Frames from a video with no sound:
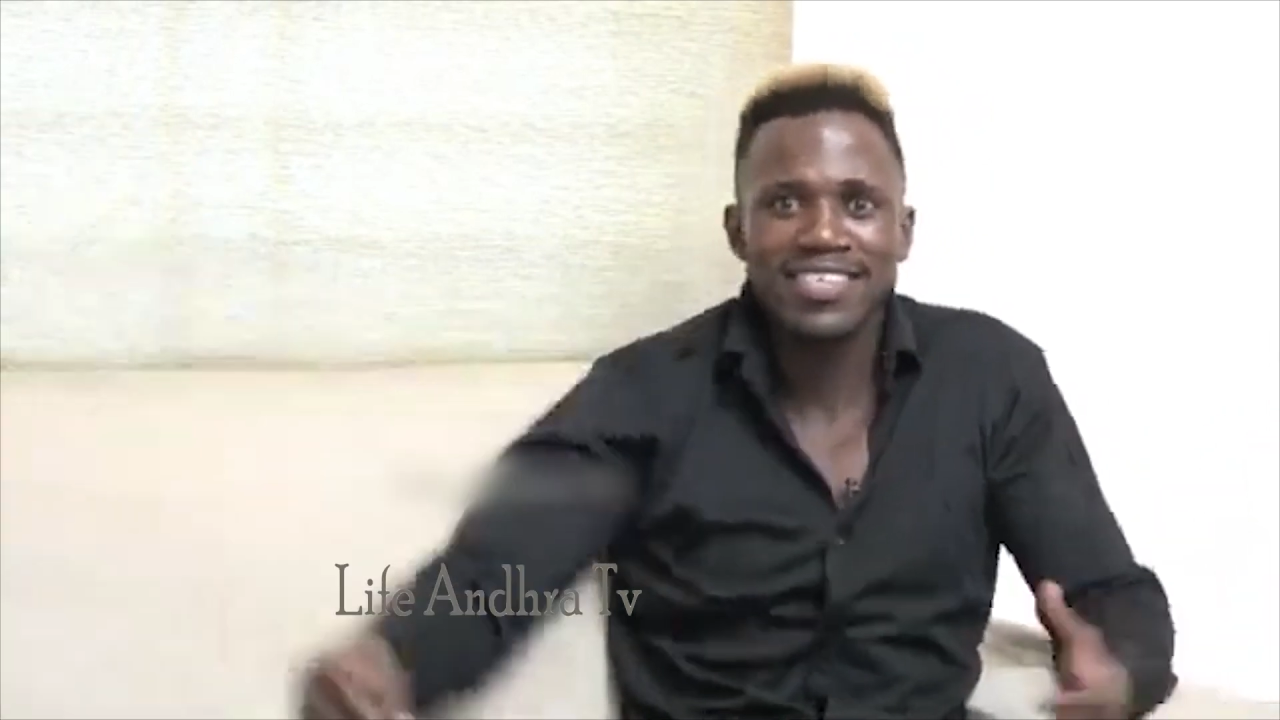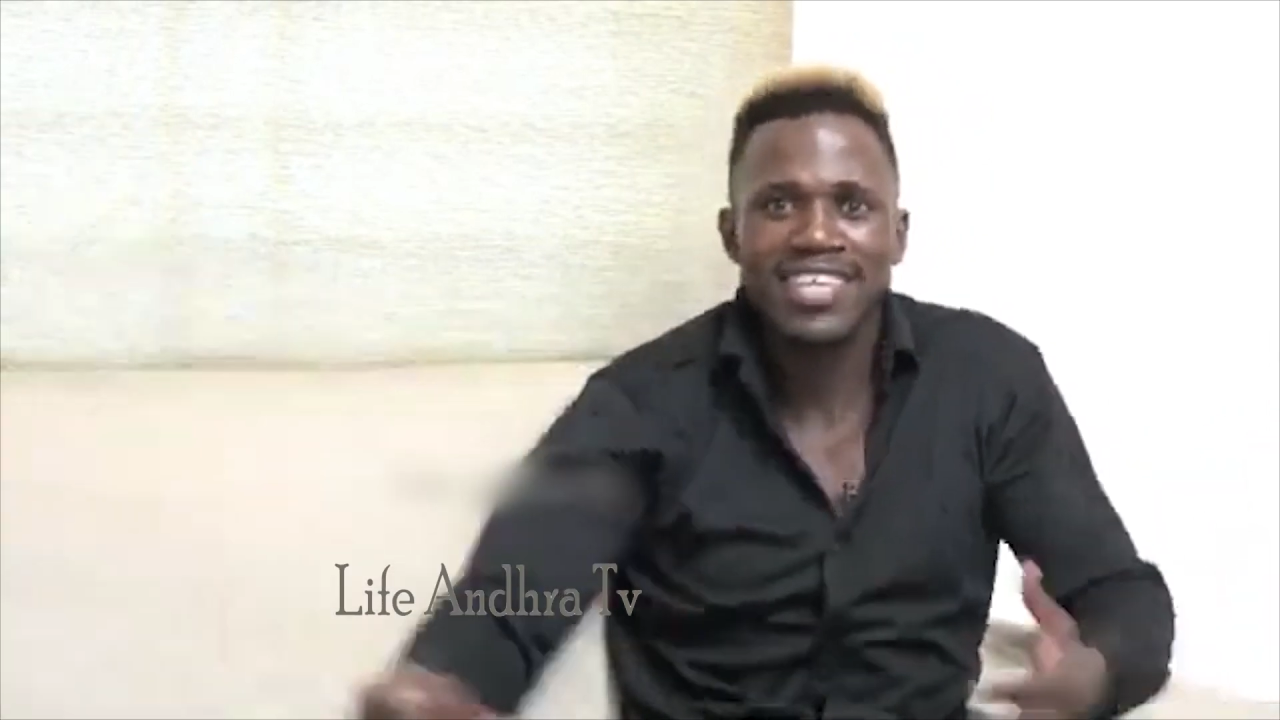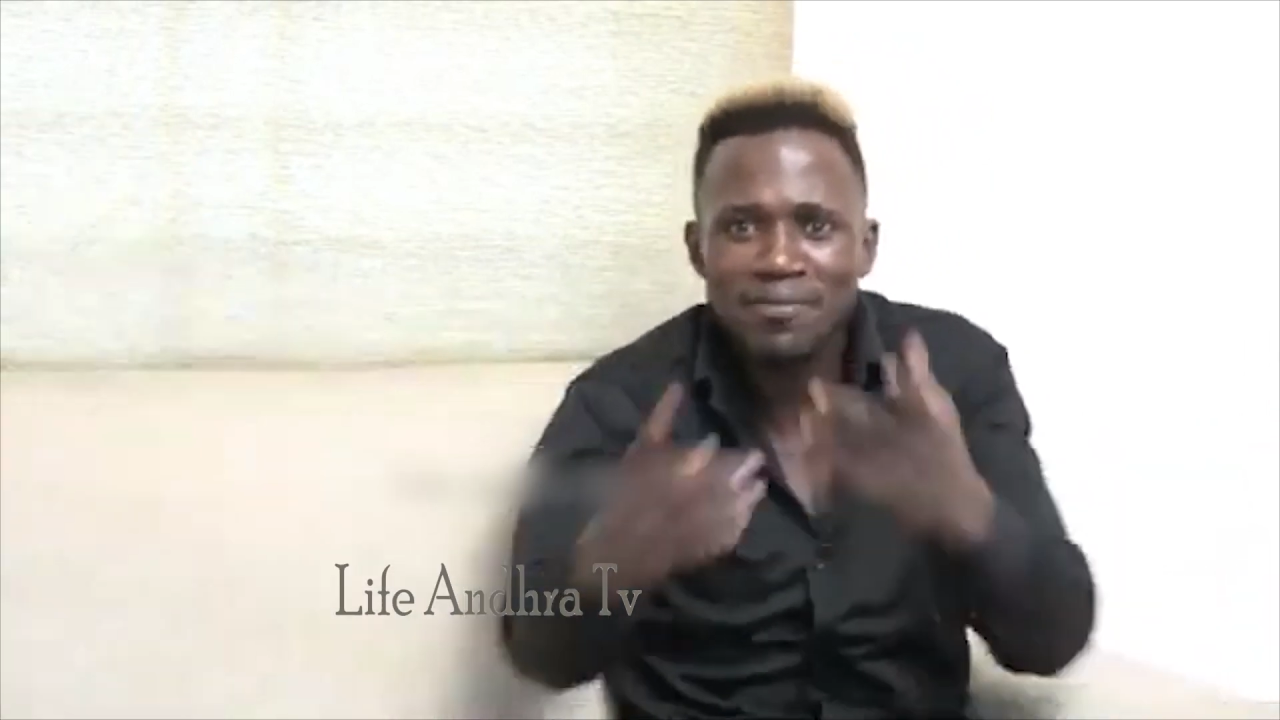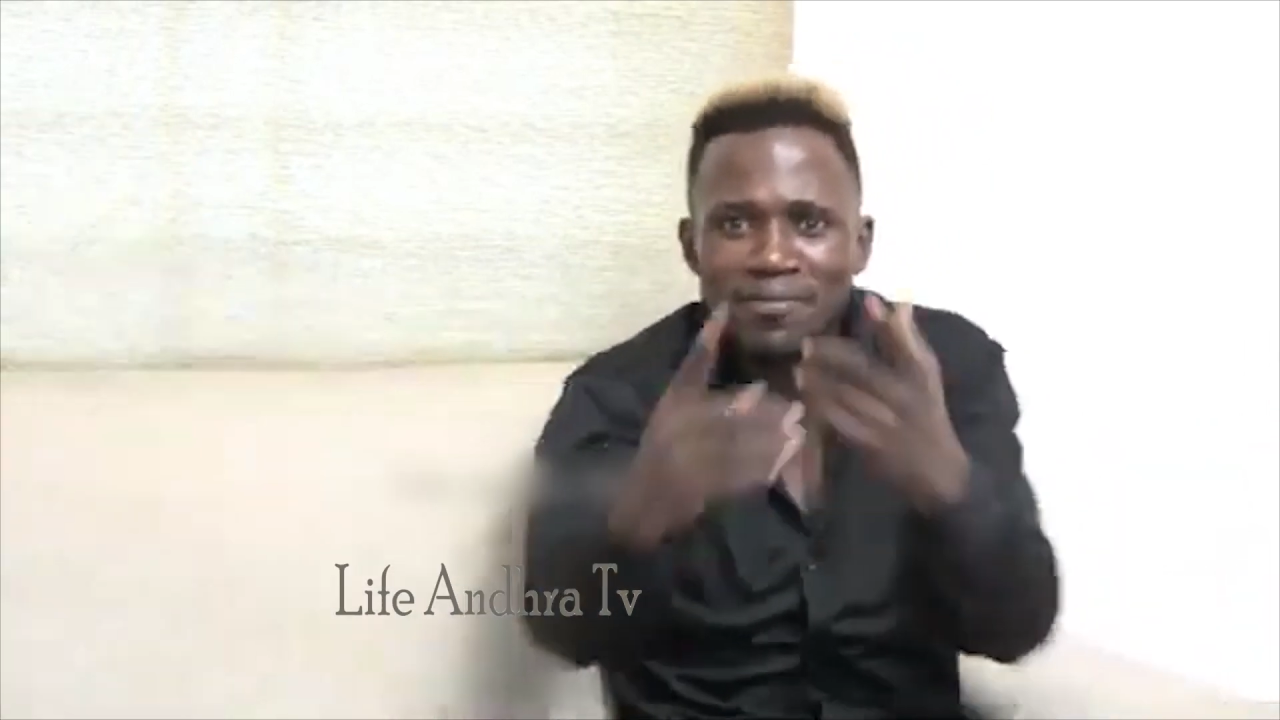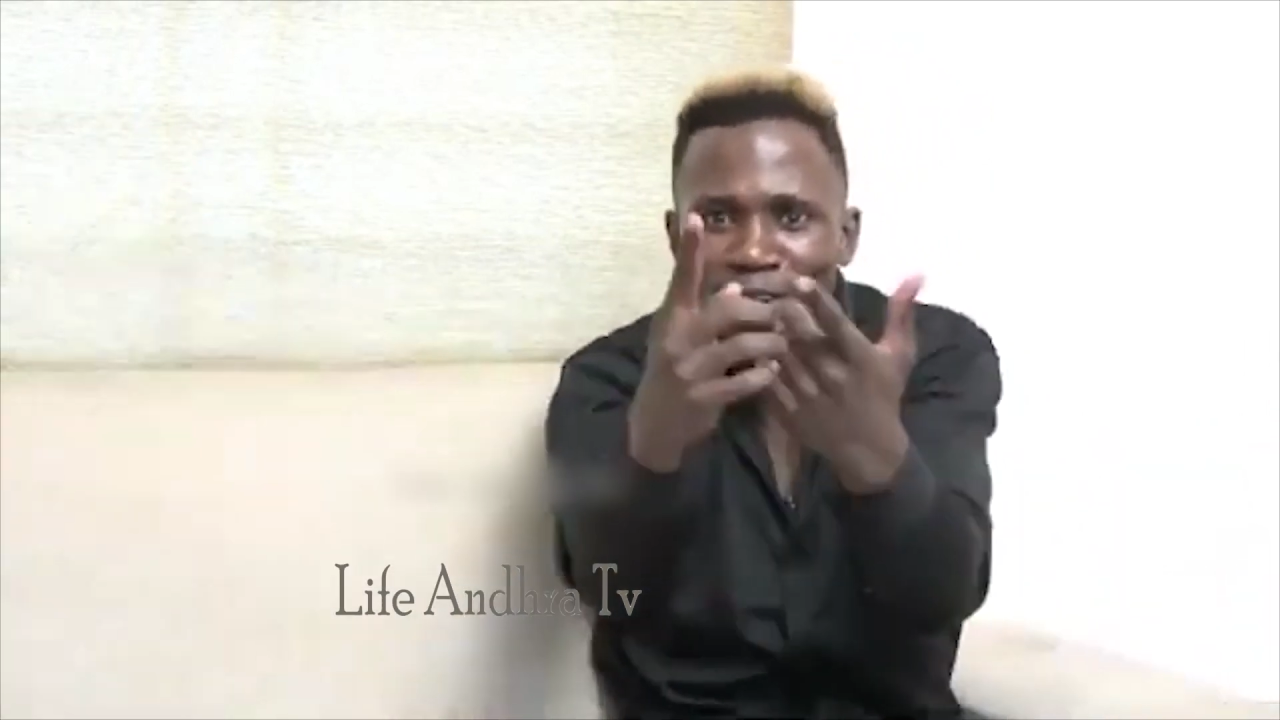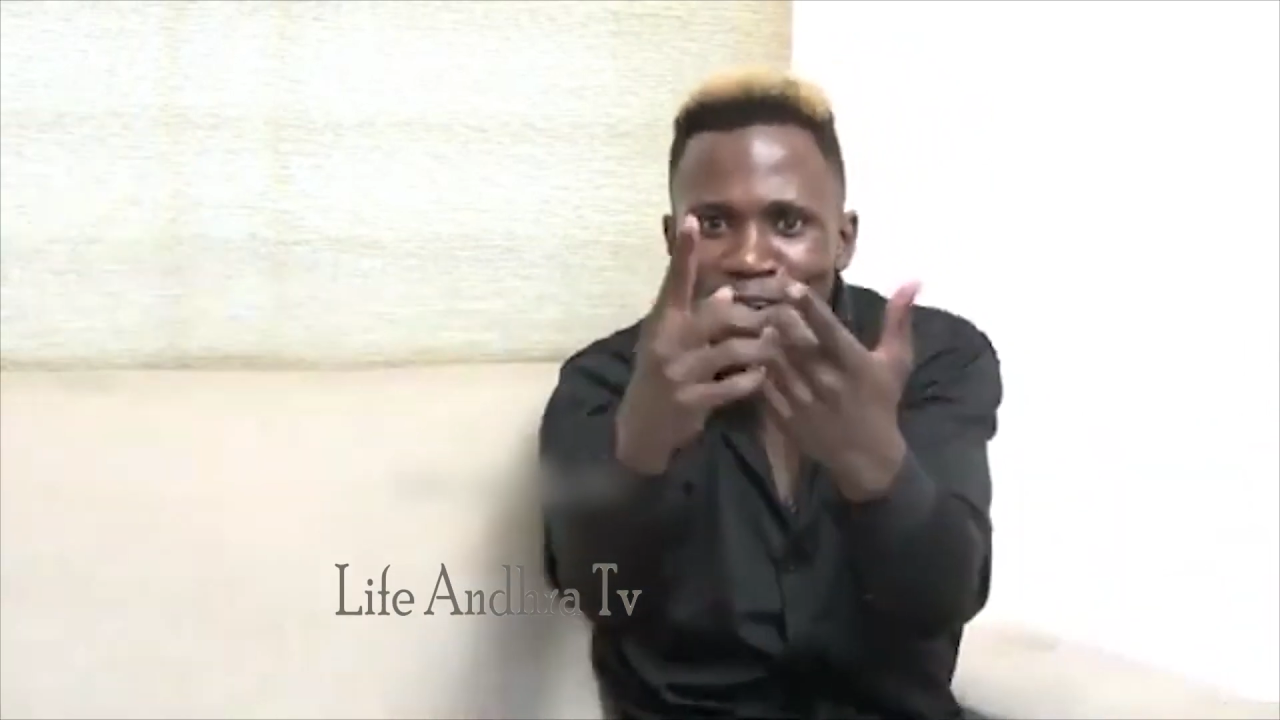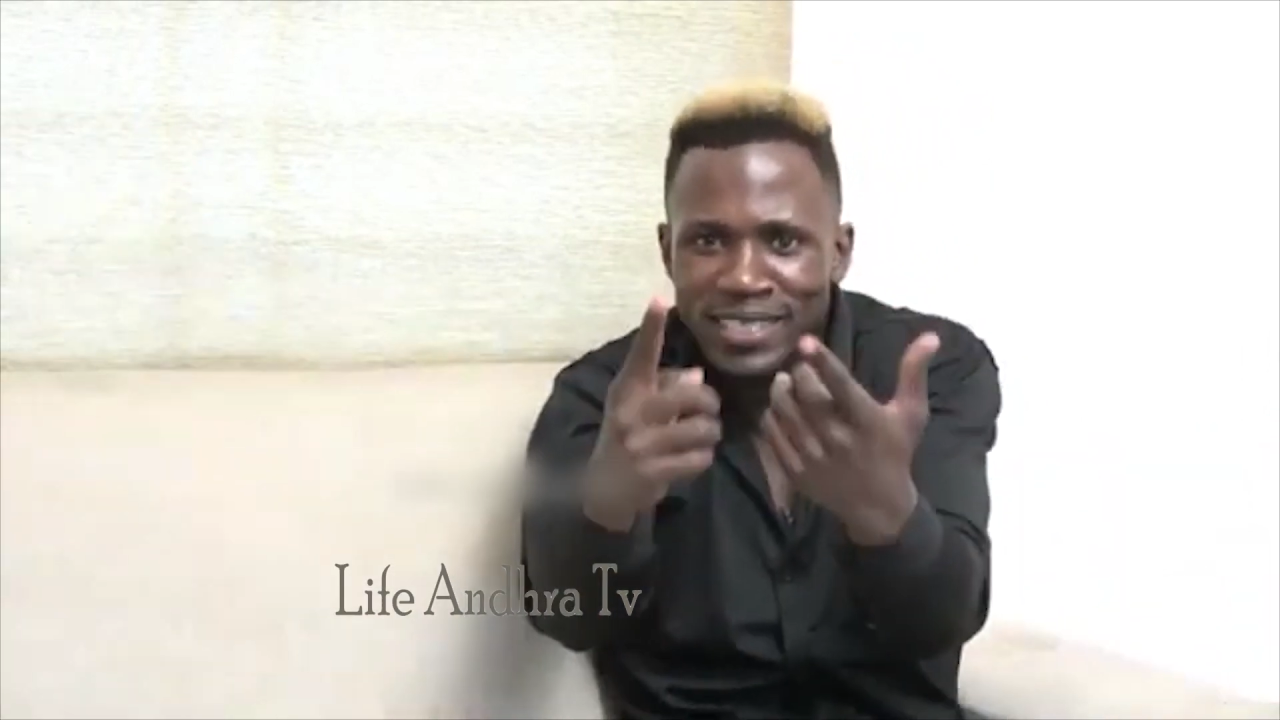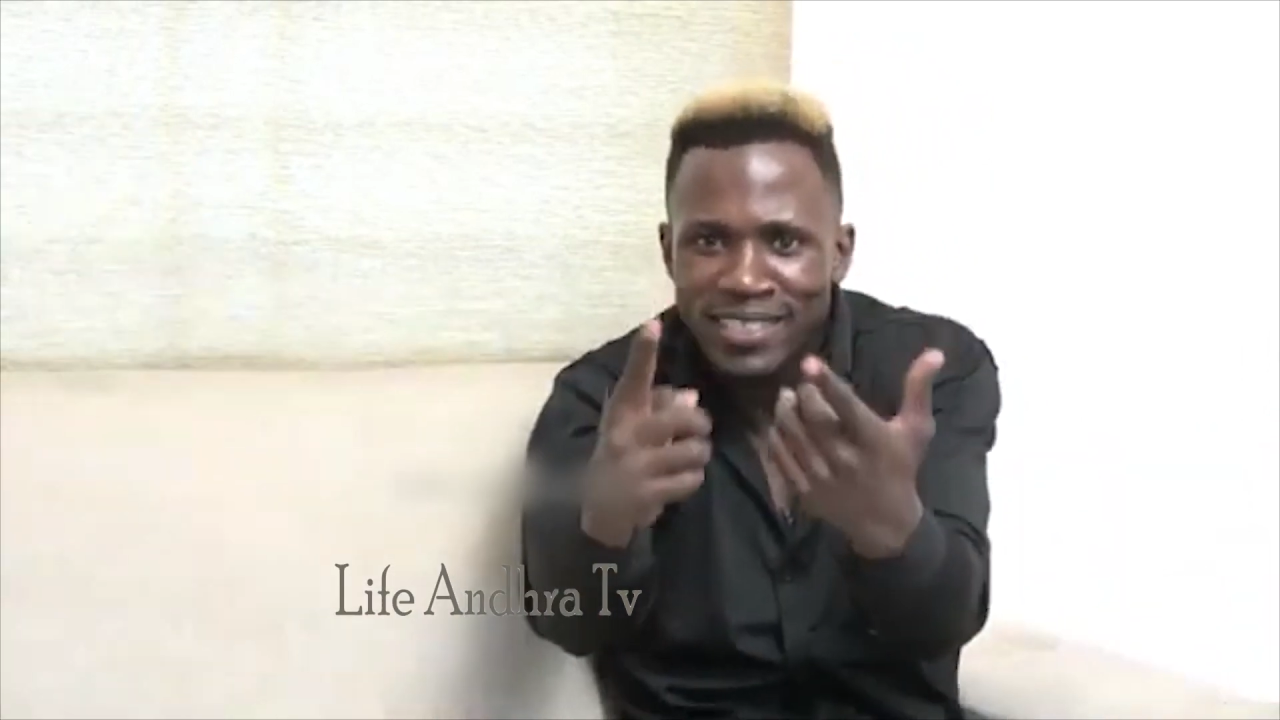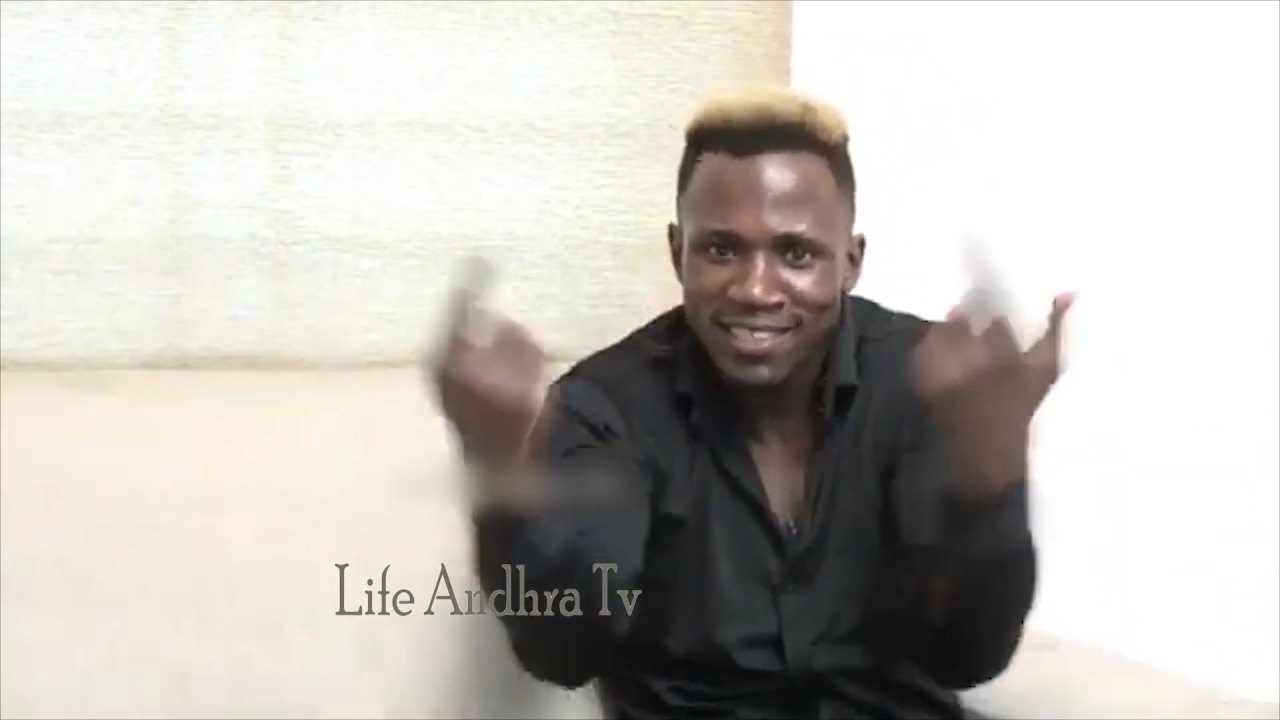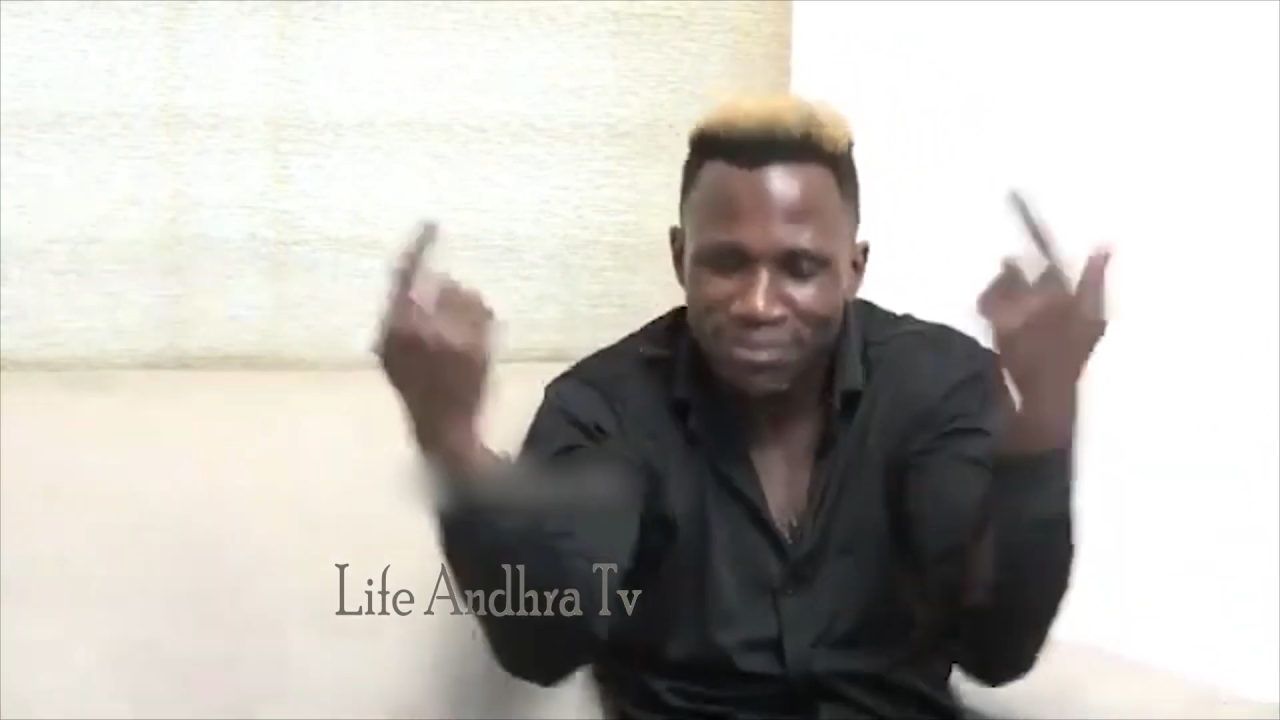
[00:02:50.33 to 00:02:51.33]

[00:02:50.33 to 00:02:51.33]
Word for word: Keep following.